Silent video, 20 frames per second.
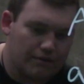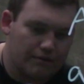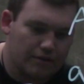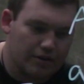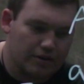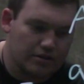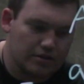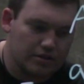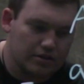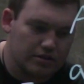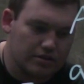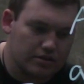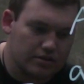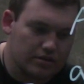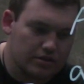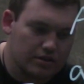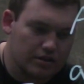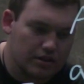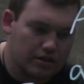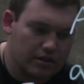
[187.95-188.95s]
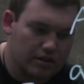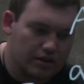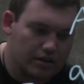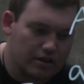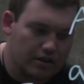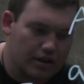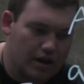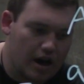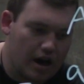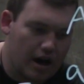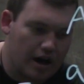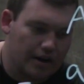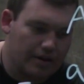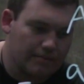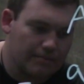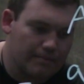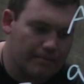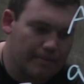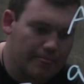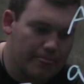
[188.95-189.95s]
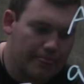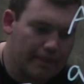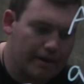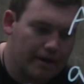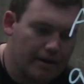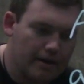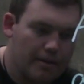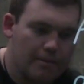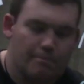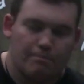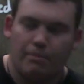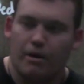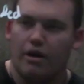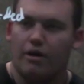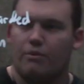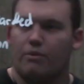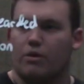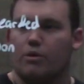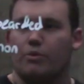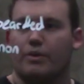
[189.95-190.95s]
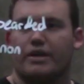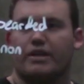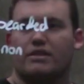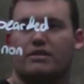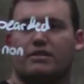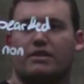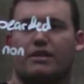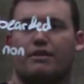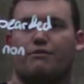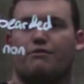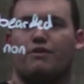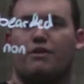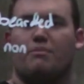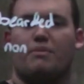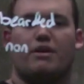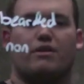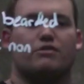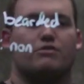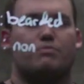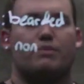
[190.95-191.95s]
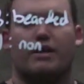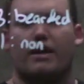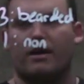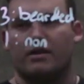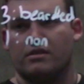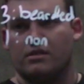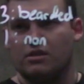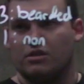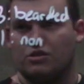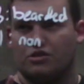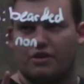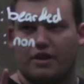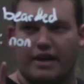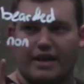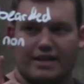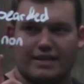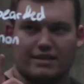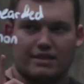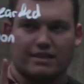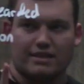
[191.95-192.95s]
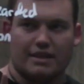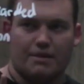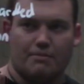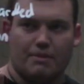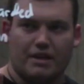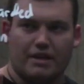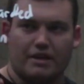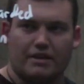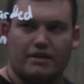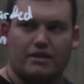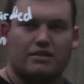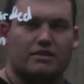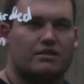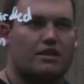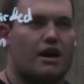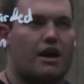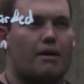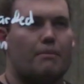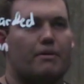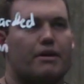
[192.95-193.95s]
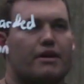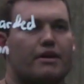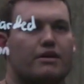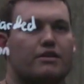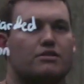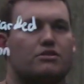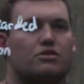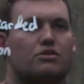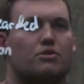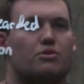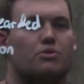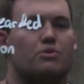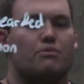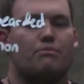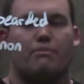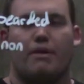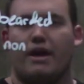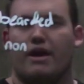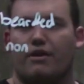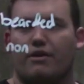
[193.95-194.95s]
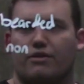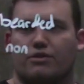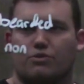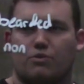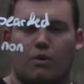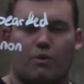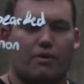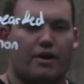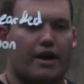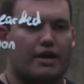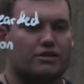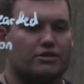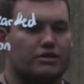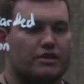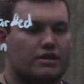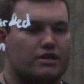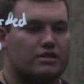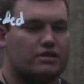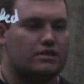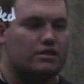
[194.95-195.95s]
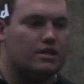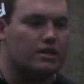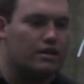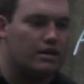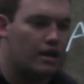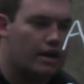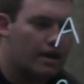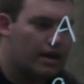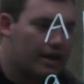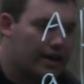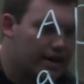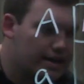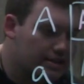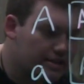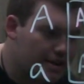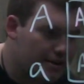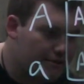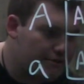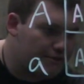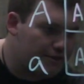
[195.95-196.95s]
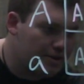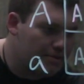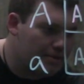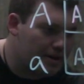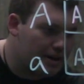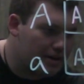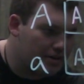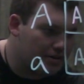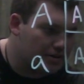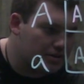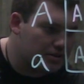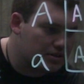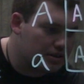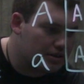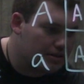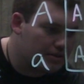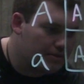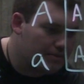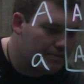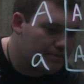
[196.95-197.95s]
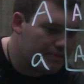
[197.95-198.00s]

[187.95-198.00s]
versus non. But what are we going to see in females? Because this trait is limited this time to males, what we're actually going to see is that females,